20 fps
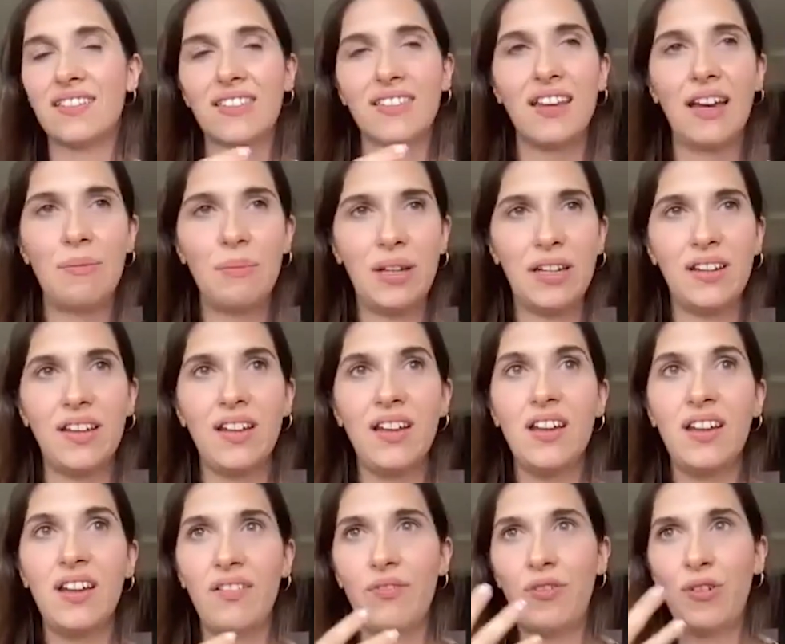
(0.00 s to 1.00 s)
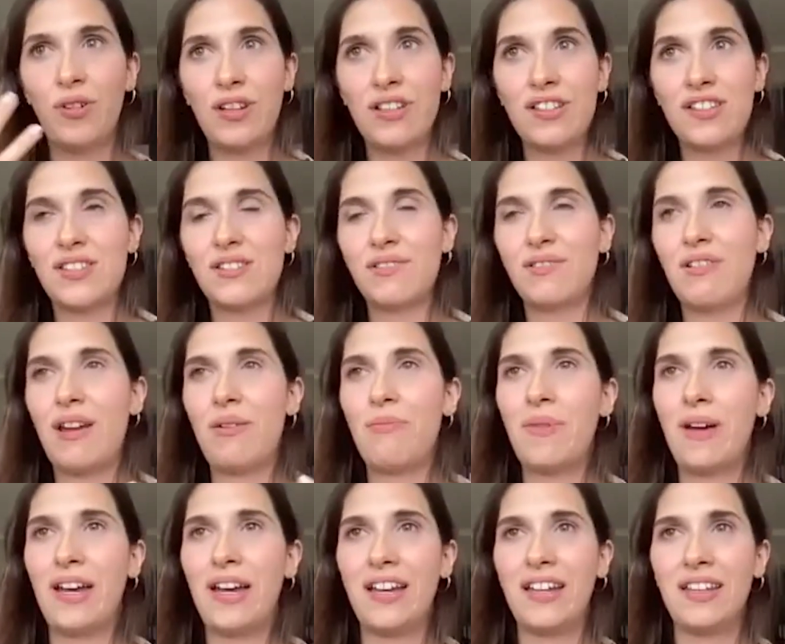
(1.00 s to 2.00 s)
I mean, for Instagram
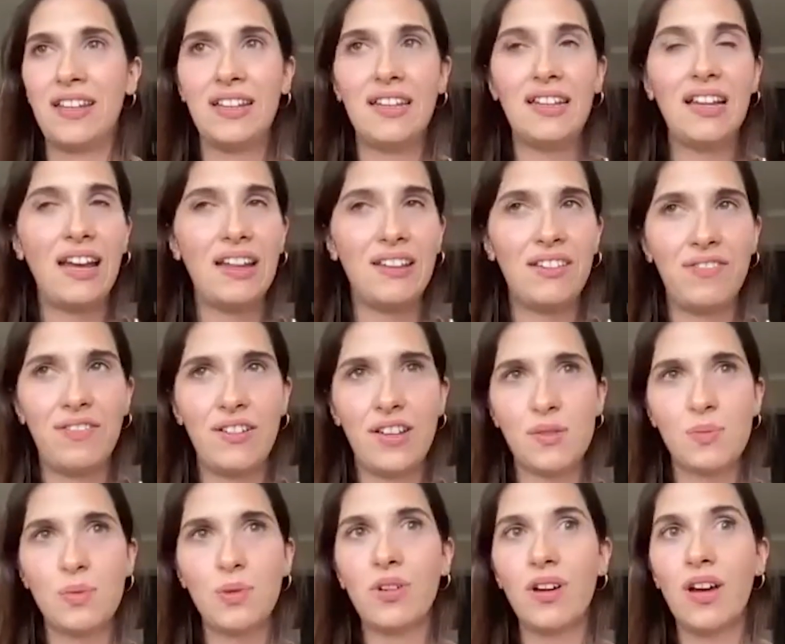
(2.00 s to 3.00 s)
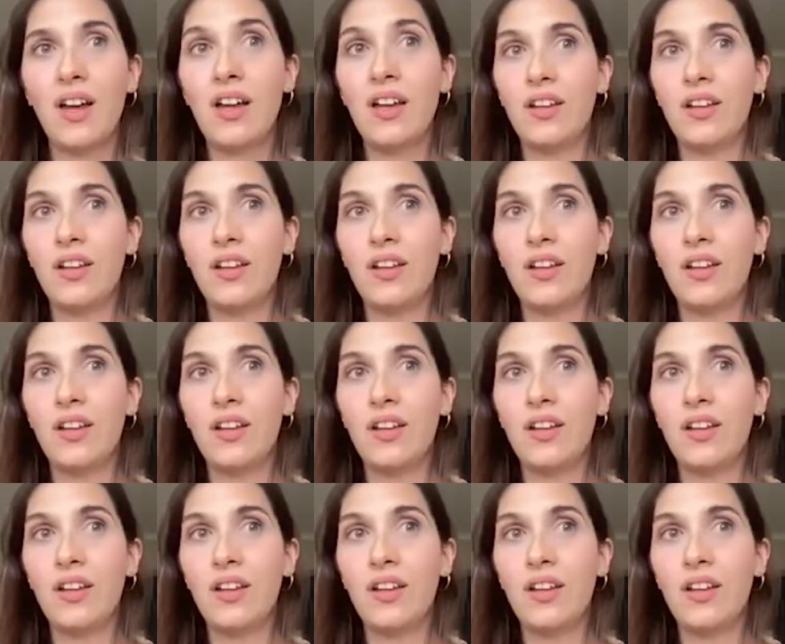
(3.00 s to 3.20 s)
and Facebook,